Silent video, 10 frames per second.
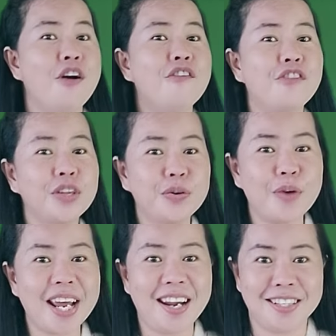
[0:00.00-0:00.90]
For the
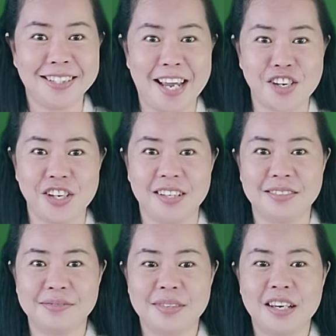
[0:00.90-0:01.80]
grading section,